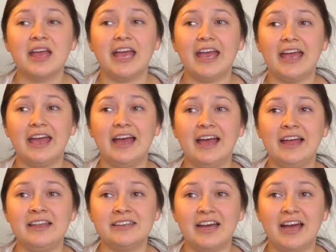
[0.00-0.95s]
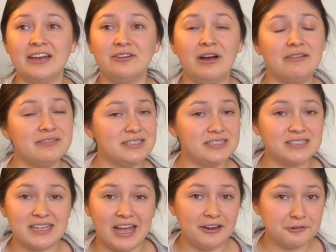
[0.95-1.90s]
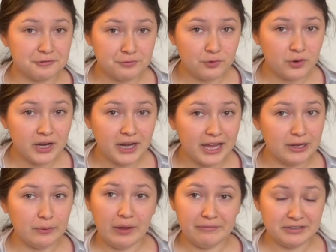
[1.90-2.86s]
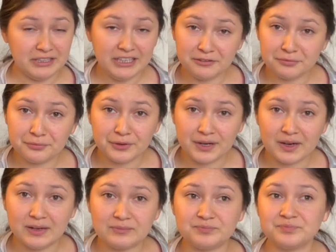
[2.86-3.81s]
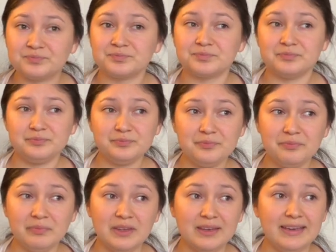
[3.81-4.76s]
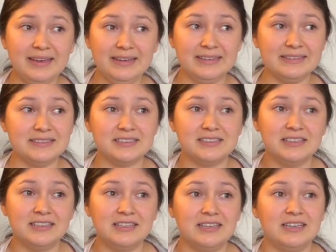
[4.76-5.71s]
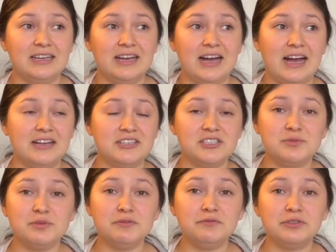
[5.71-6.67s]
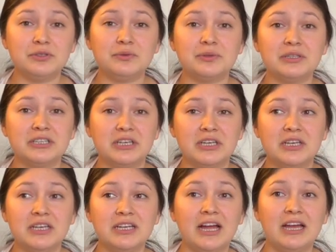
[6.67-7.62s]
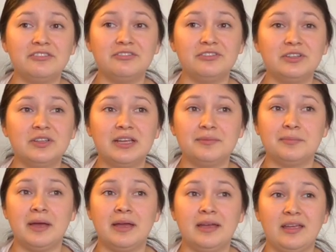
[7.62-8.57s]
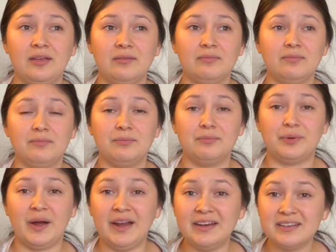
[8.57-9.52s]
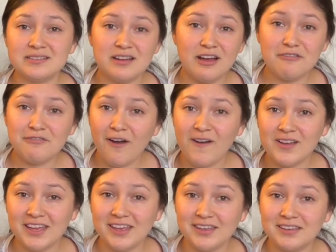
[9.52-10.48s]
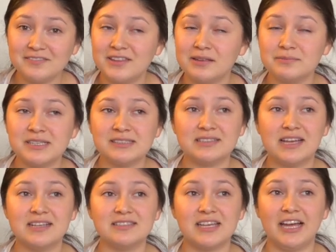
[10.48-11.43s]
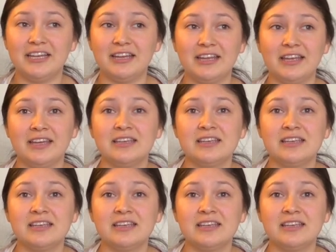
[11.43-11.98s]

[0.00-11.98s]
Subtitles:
and I don't have a desire for it. I don't have a need for it. And I've just been feeling really good. I feel like my brain is not foggy, if that makes sense. I